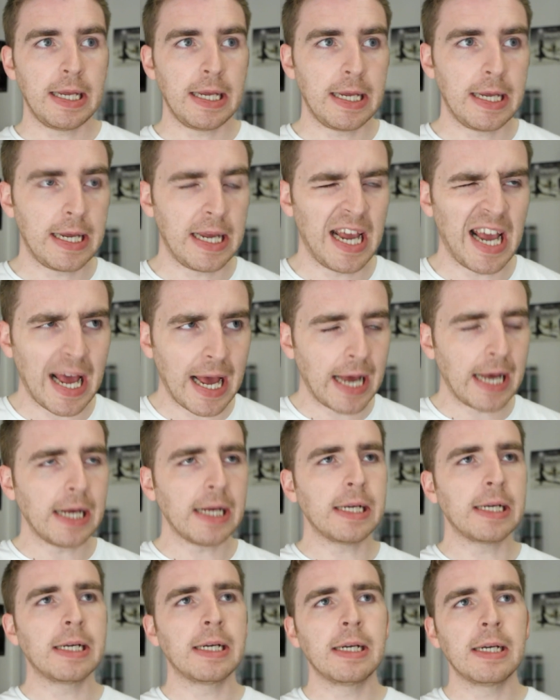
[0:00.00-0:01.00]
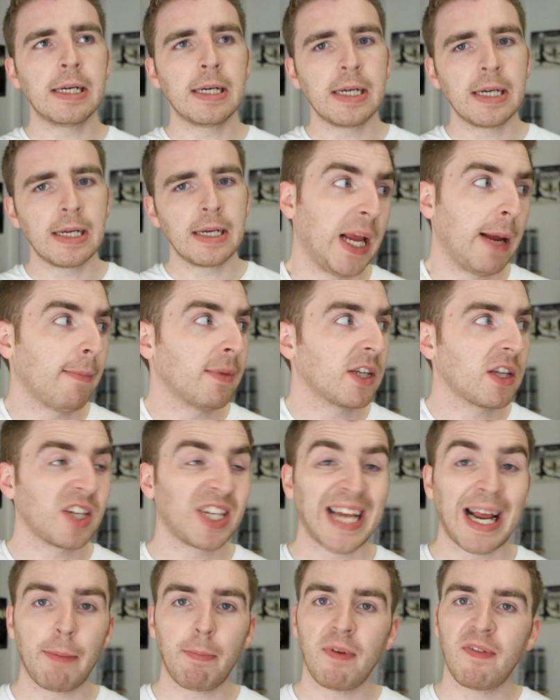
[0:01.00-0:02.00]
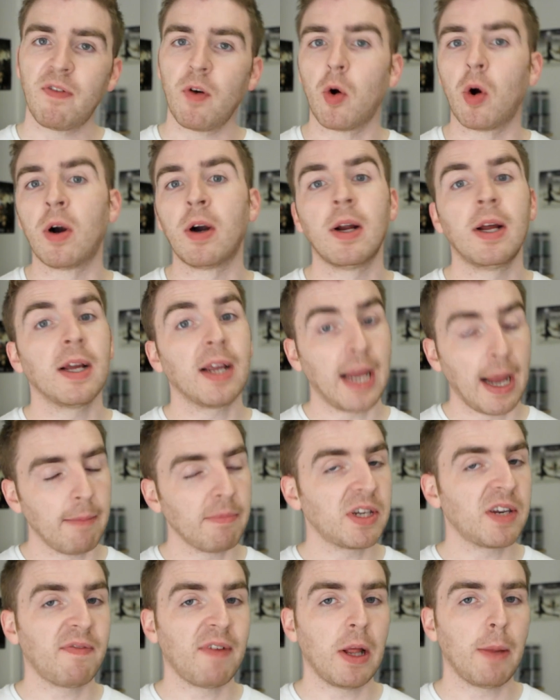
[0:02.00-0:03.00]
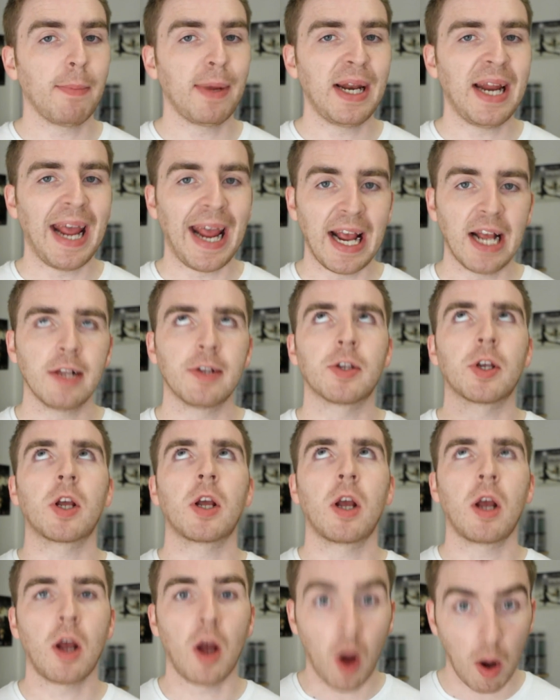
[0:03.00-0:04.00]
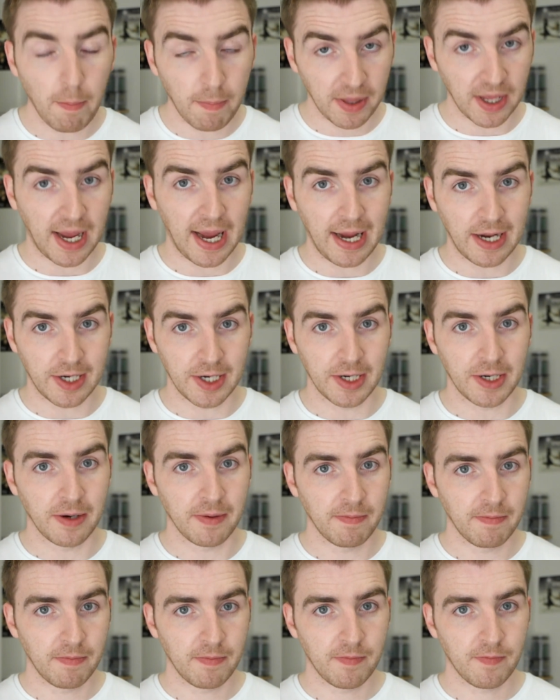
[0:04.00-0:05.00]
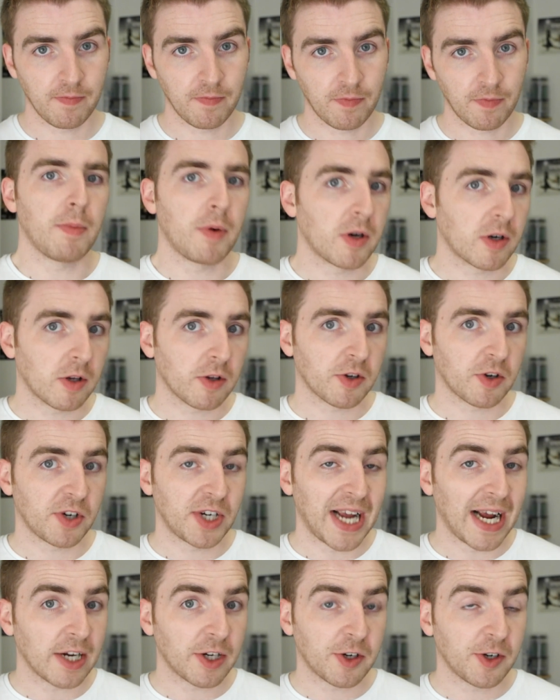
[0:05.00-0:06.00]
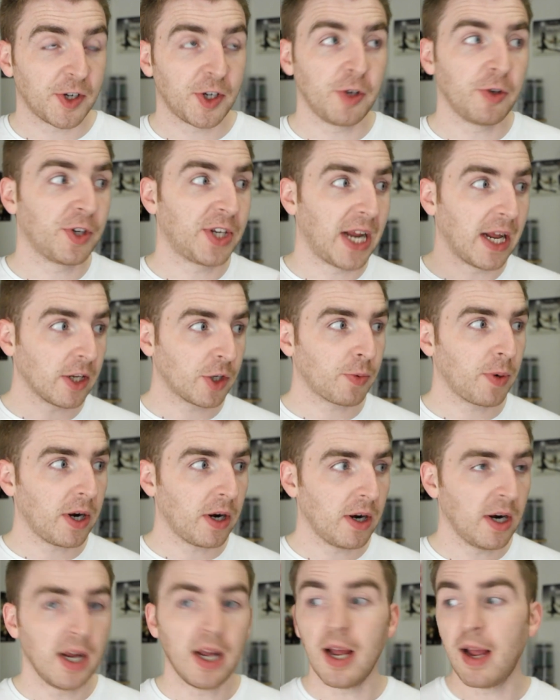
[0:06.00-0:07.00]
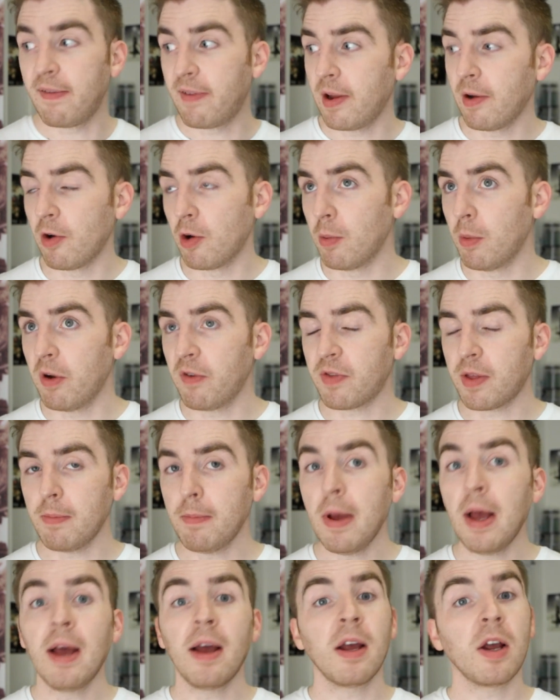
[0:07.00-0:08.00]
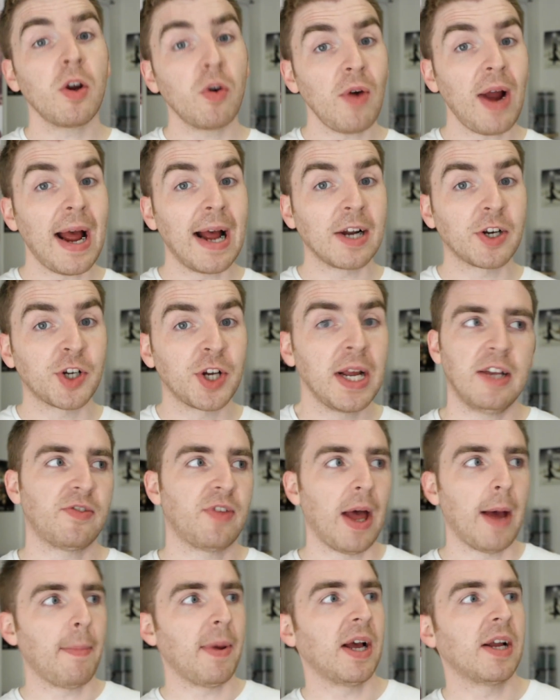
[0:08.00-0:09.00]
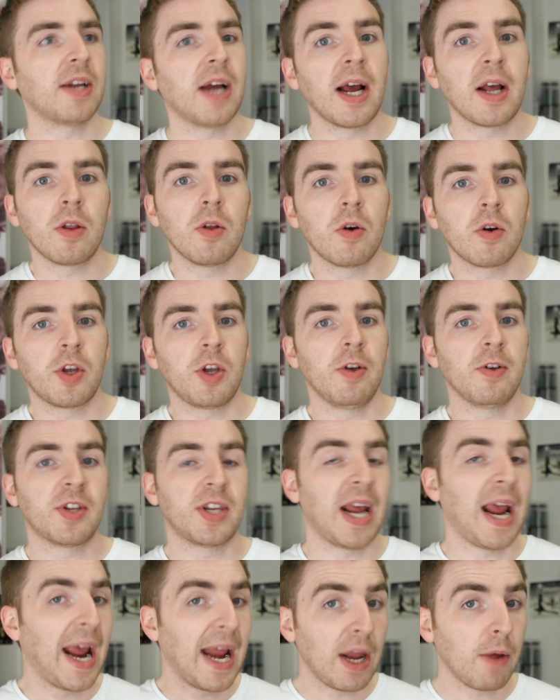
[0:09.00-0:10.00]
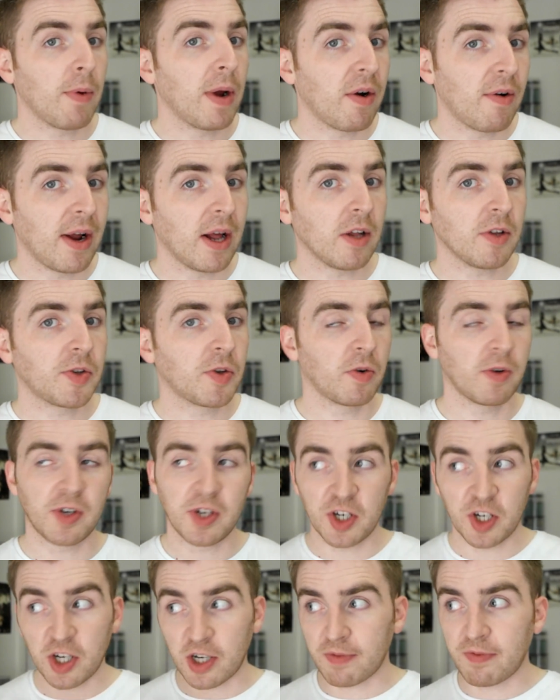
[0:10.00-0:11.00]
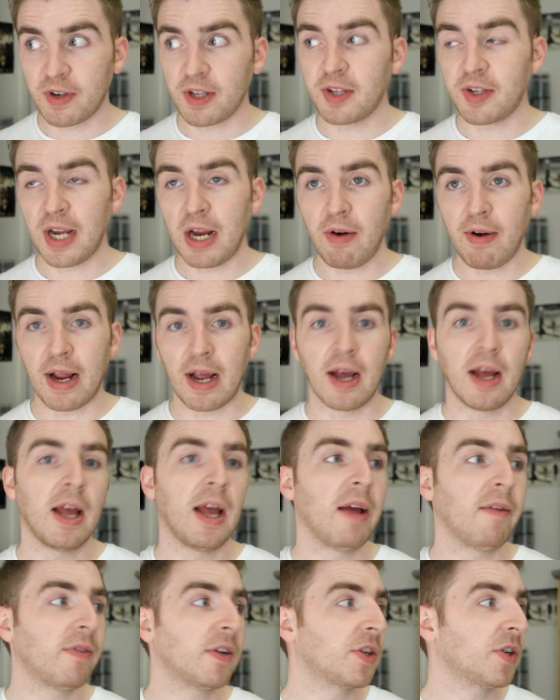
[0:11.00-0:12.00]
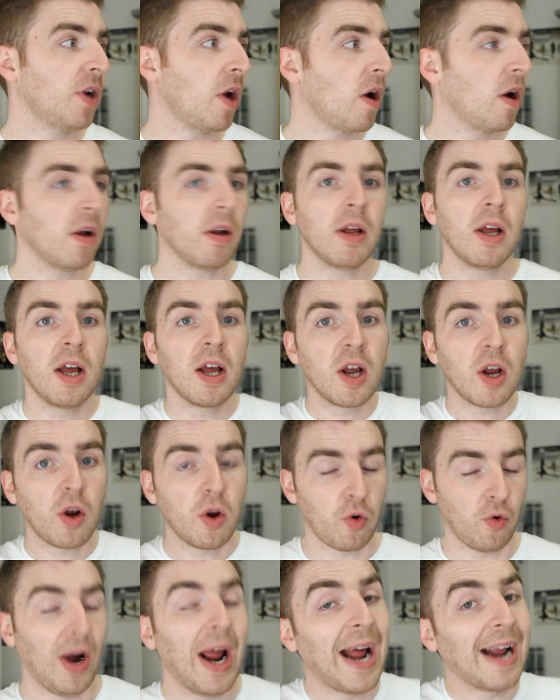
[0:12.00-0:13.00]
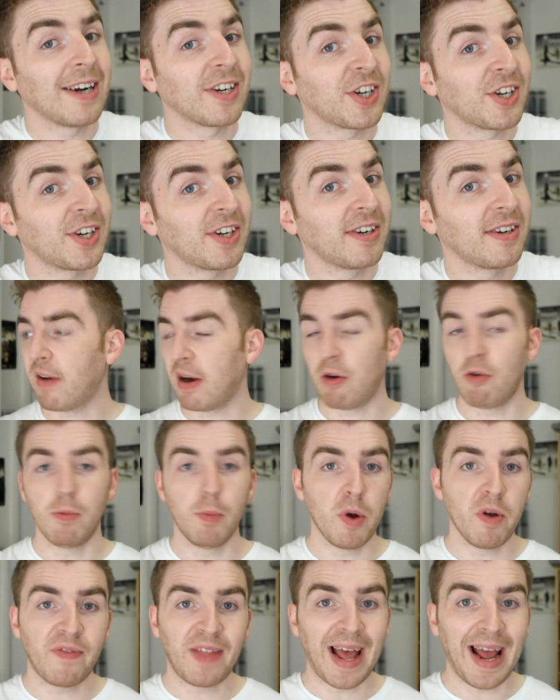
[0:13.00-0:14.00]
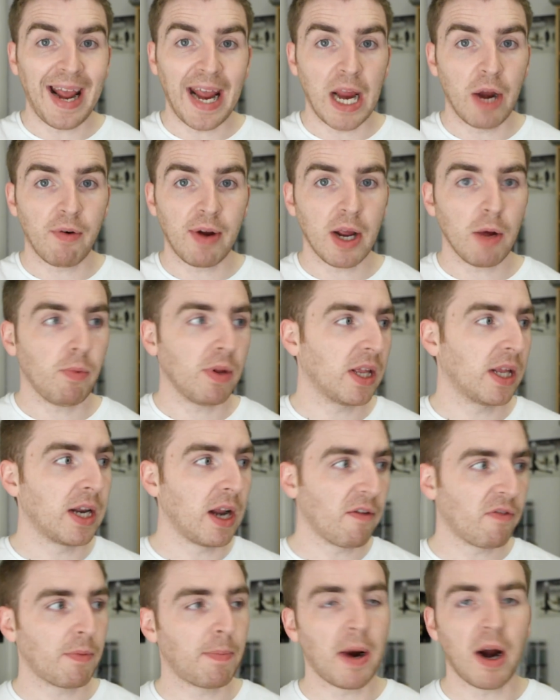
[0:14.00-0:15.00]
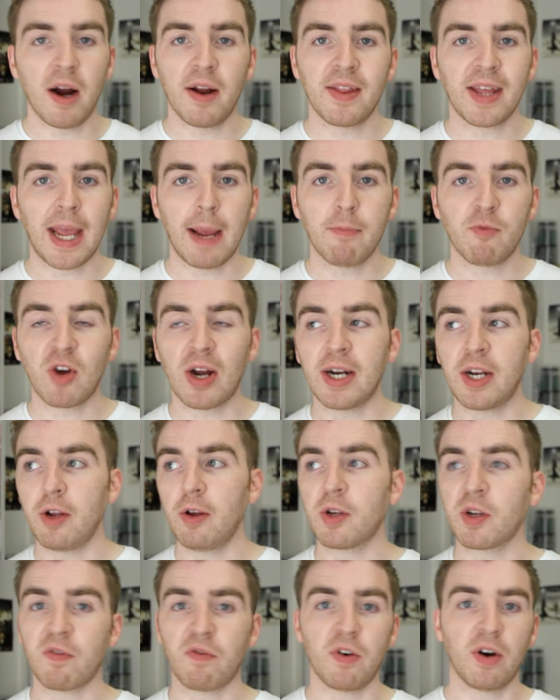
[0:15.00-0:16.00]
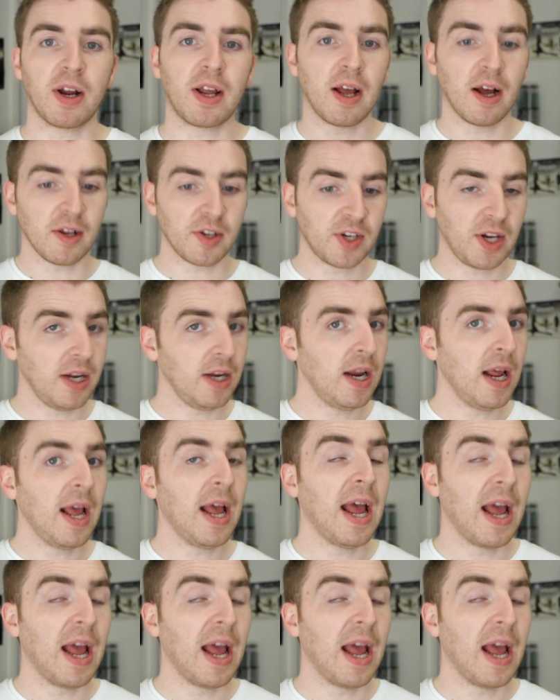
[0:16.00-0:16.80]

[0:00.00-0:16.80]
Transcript: Yeah, same as I said before, games development is complicated. Are the models or textures used elsewhere? If you remove them, crash. Is that bit of dialogue used anywhere else or is it just for this area? If it's not, crash. If I remove that area, will another part of the game try to use it for a cutscene?